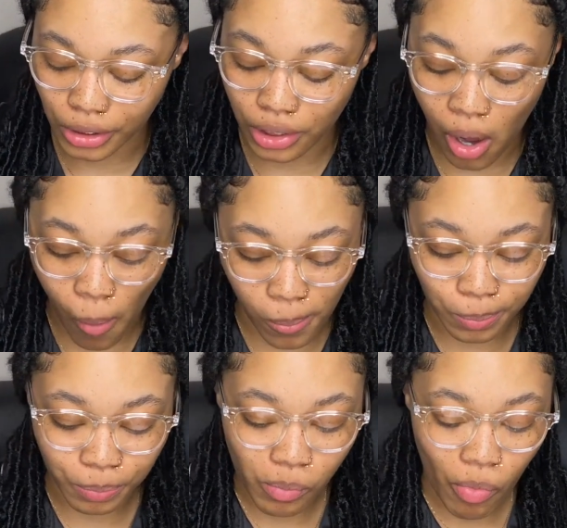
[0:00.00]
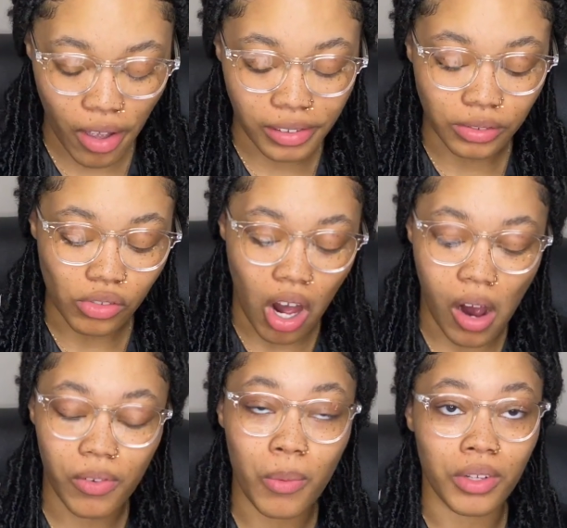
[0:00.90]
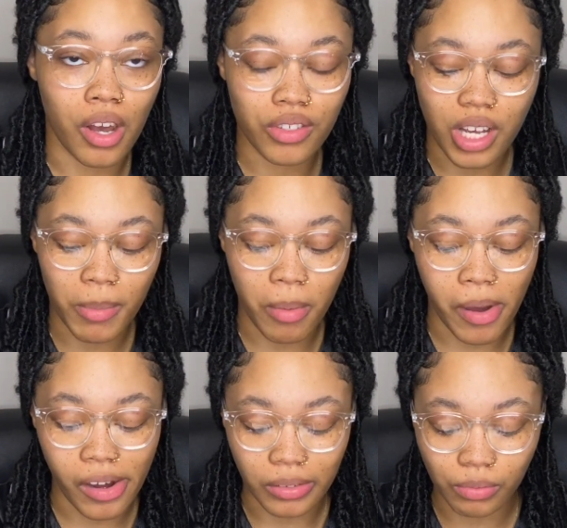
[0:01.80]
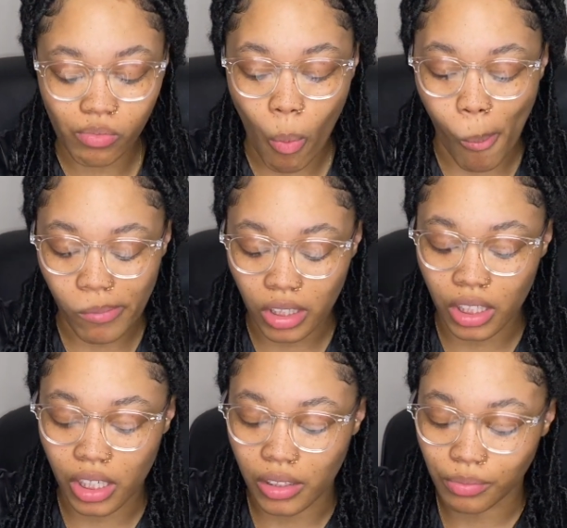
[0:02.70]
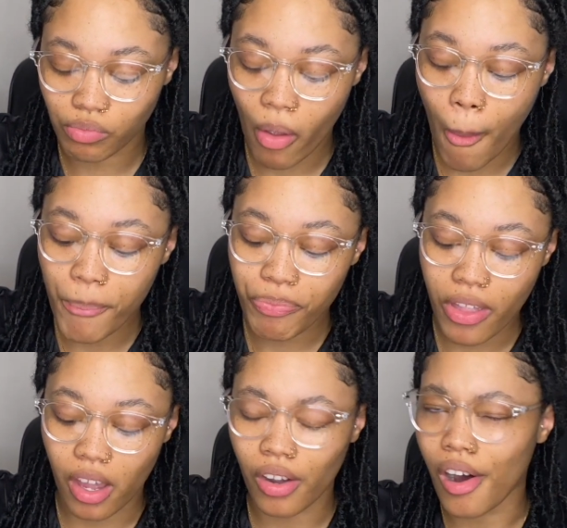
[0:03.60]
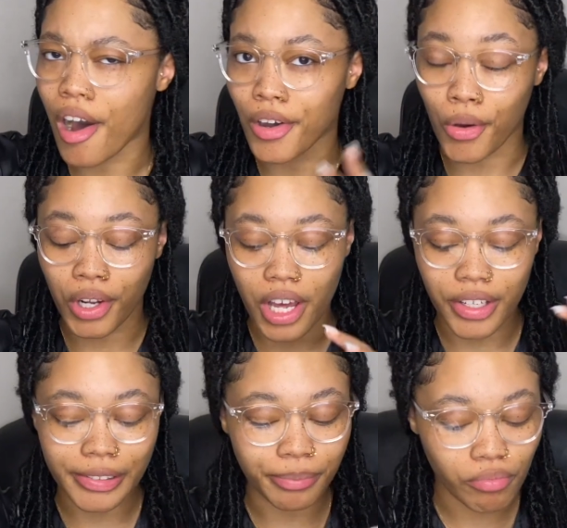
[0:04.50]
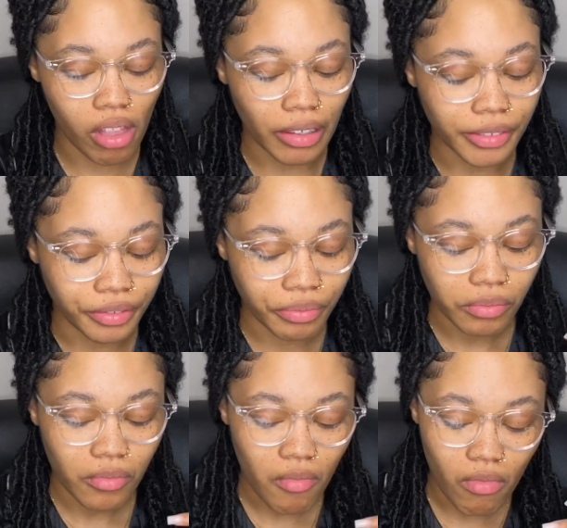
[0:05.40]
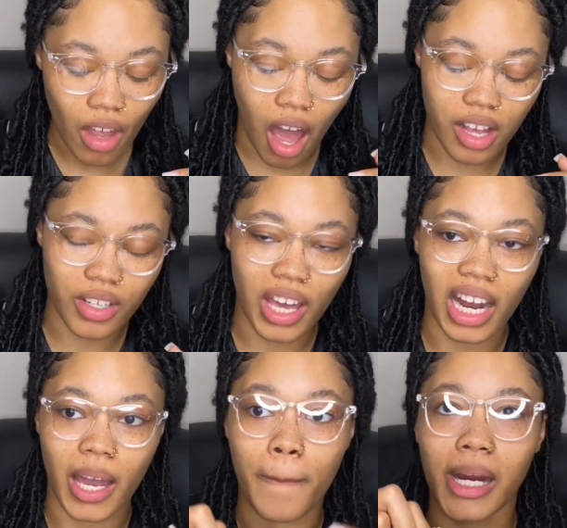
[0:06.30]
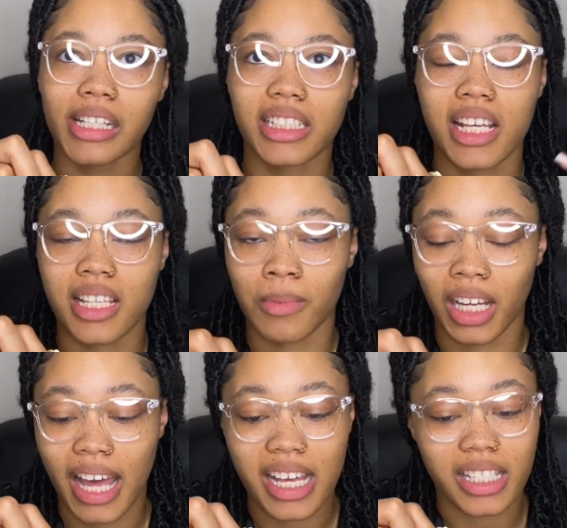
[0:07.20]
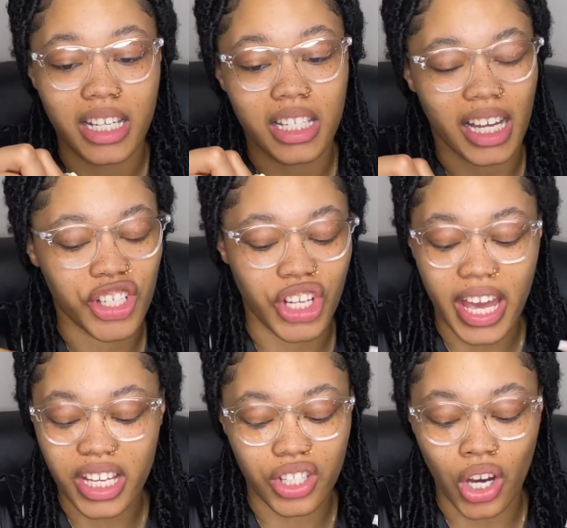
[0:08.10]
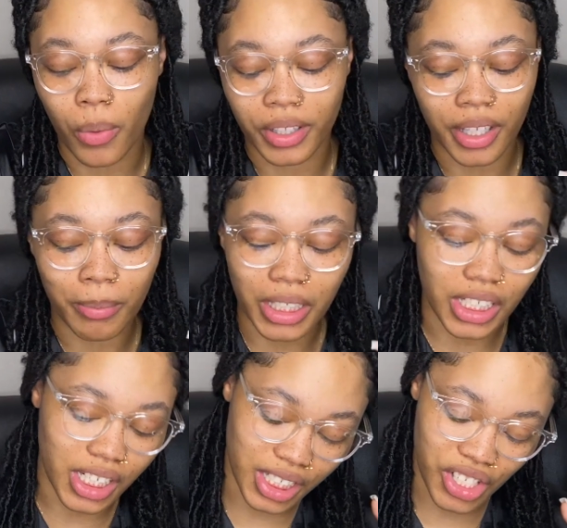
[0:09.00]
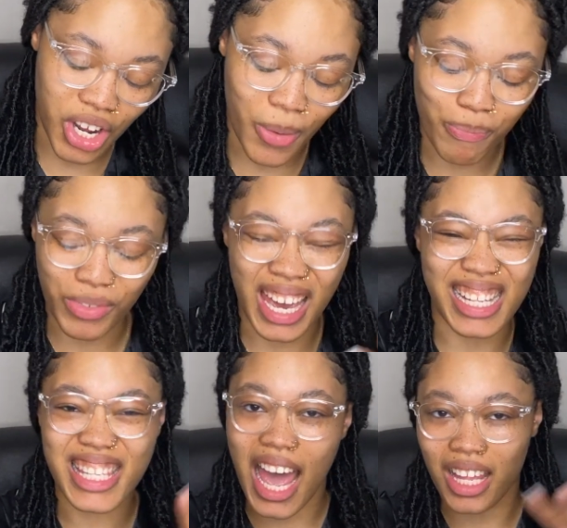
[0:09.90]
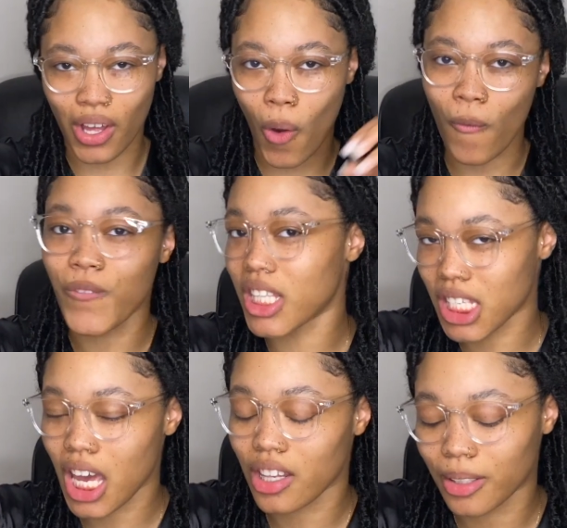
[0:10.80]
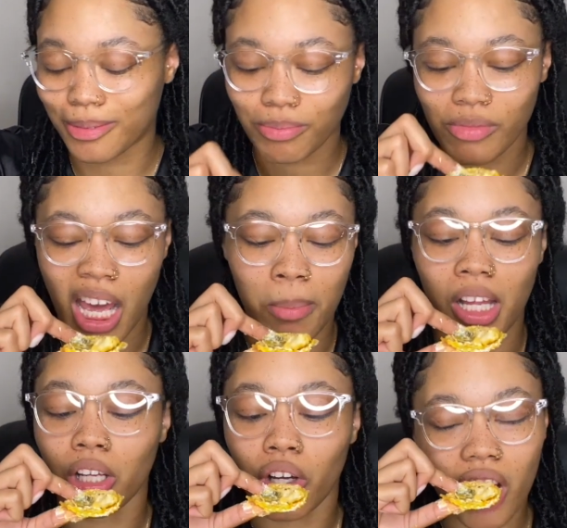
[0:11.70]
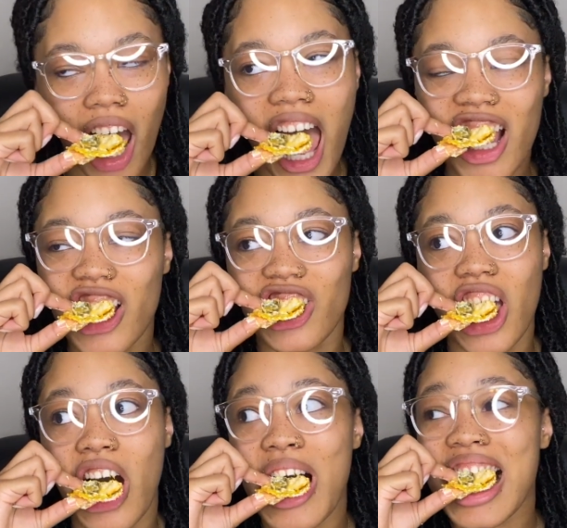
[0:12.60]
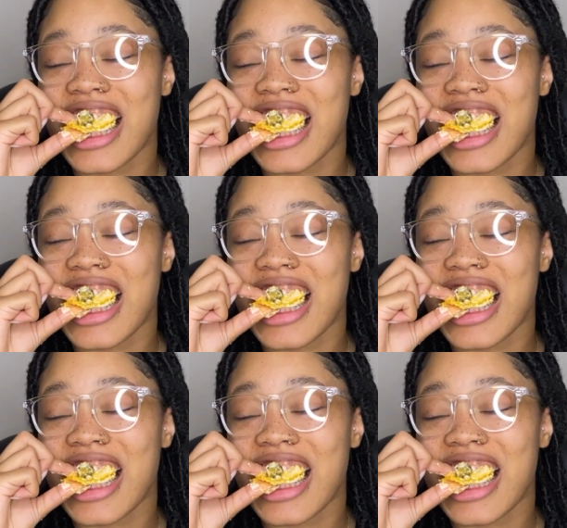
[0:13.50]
So hopefully when those come in the mail, you know, it'll all go together. I also got like a purse and some glasses, like shades to go with them, because, you know, you gotta tie the whole fit together. It's gotta be a look. So